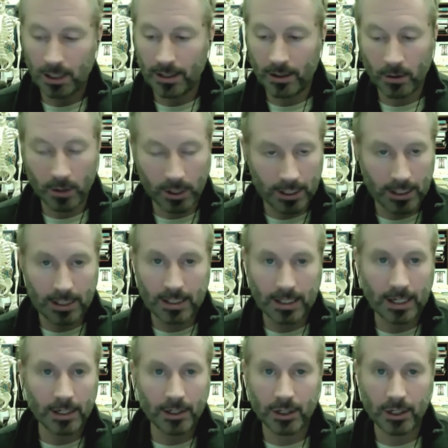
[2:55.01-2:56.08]
the
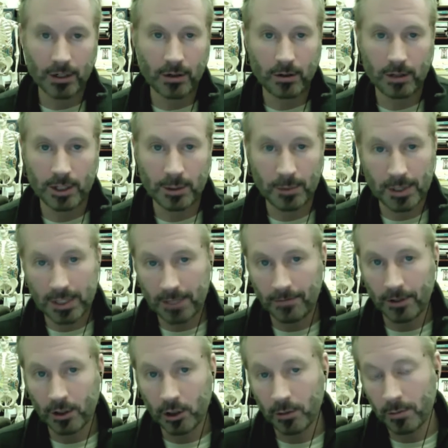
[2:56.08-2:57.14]
organization or
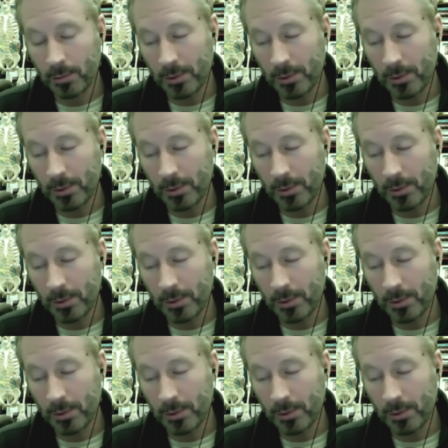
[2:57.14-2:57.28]
specific groups,